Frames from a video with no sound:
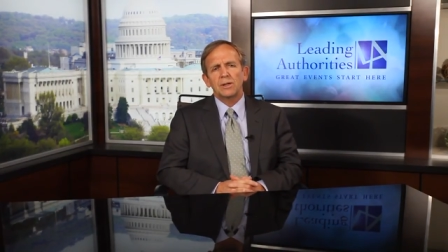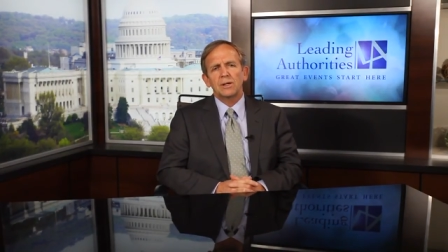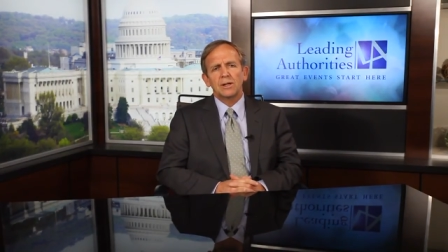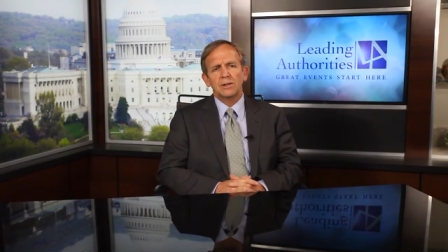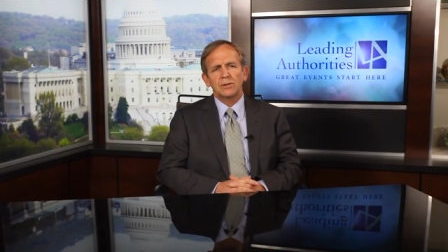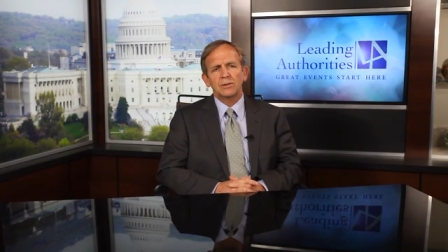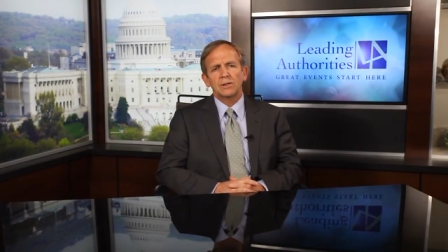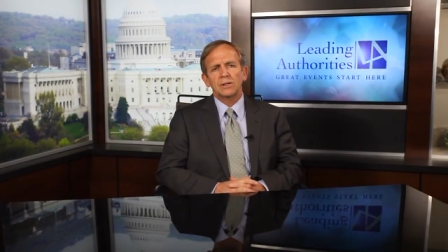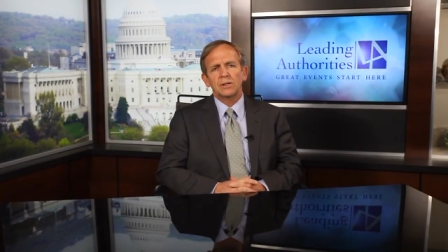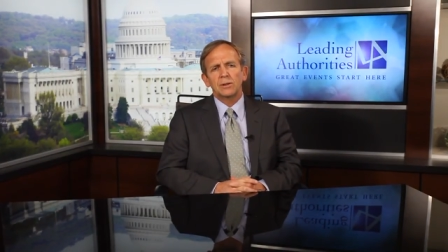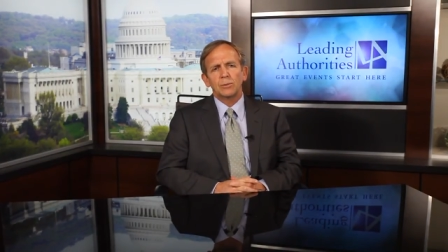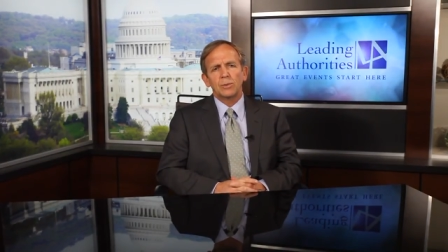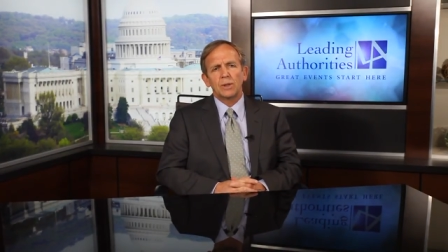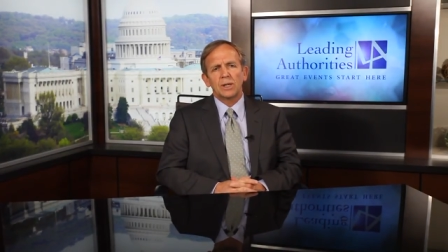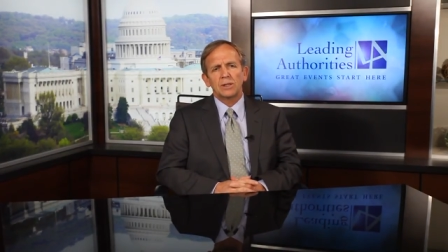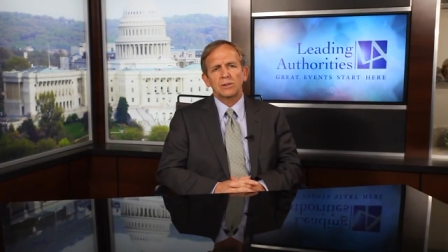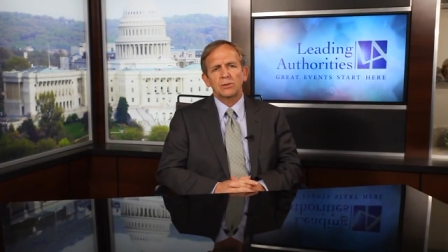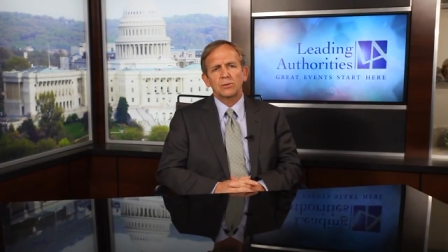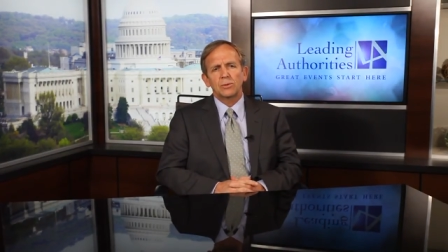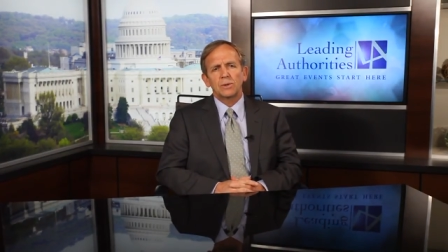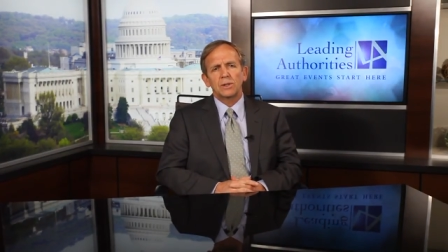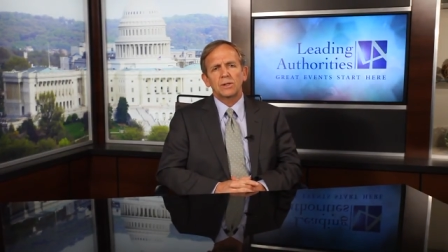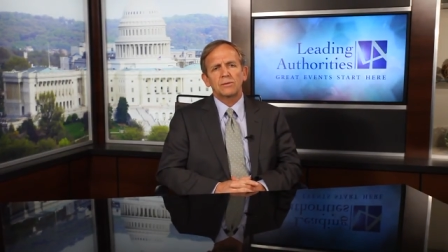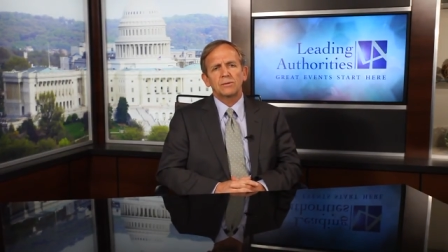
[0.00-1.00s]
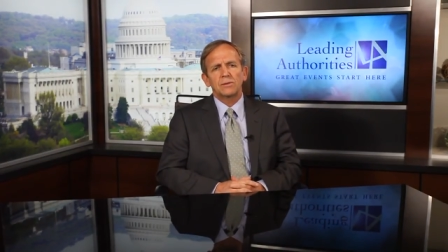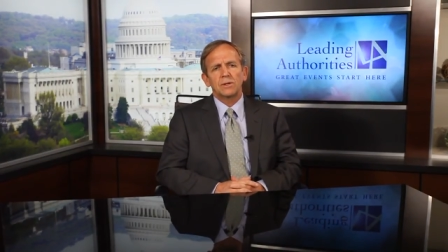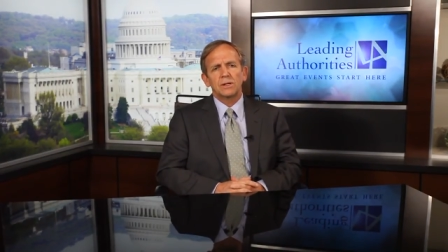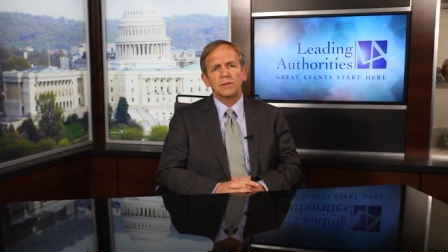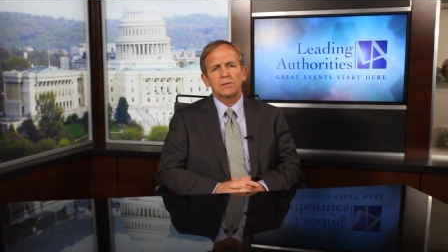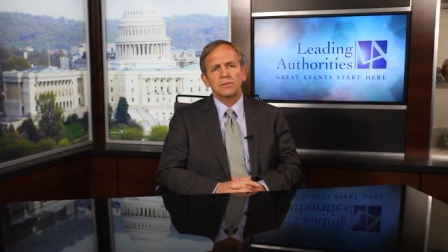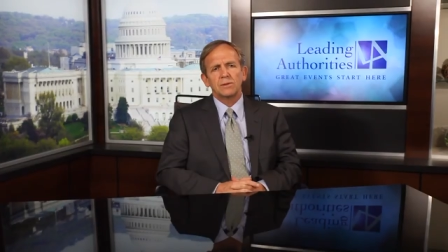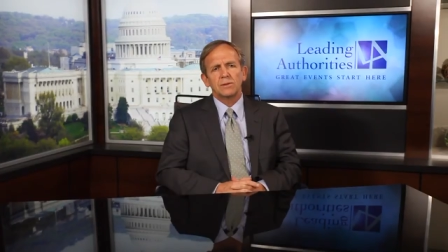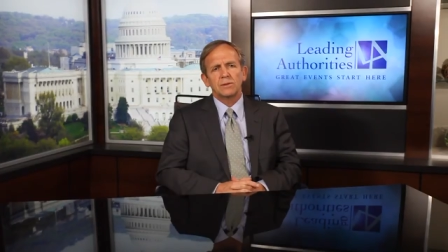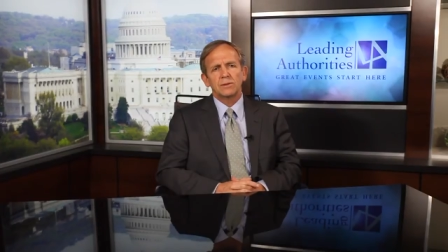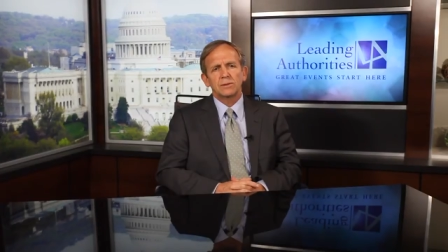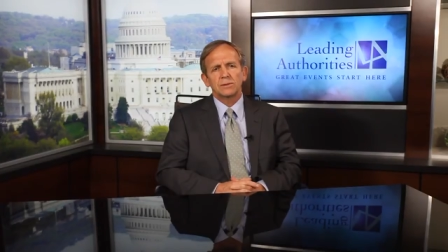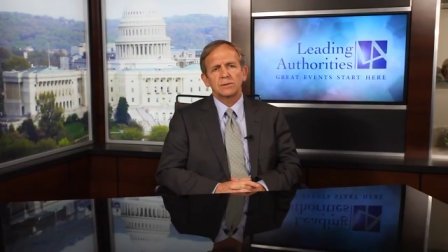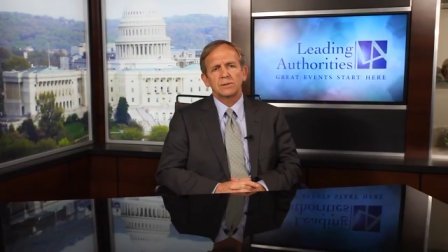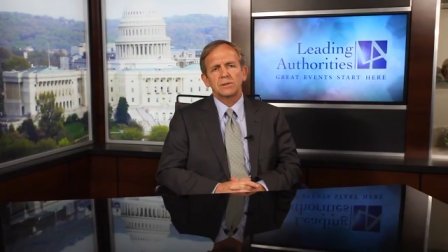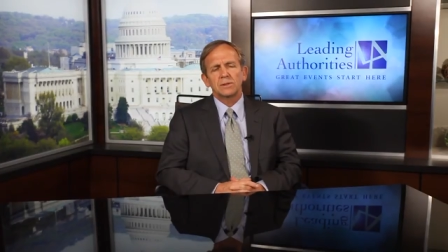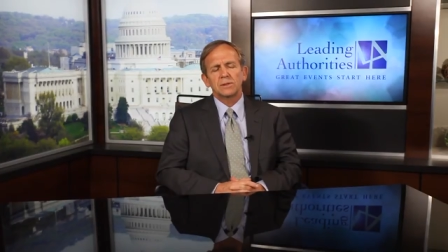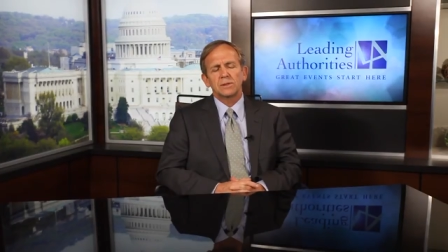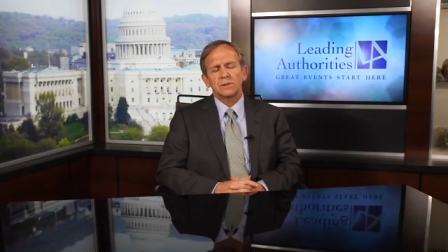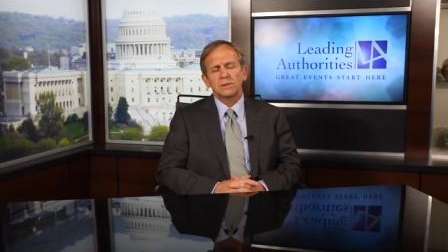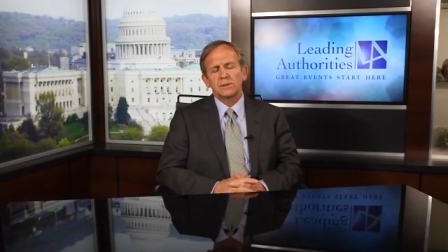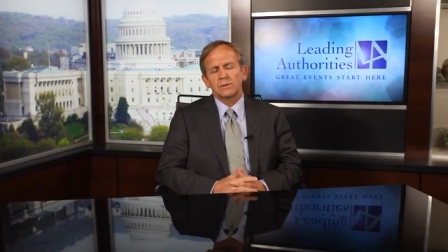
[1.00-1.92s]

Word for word: now looking back 25 years,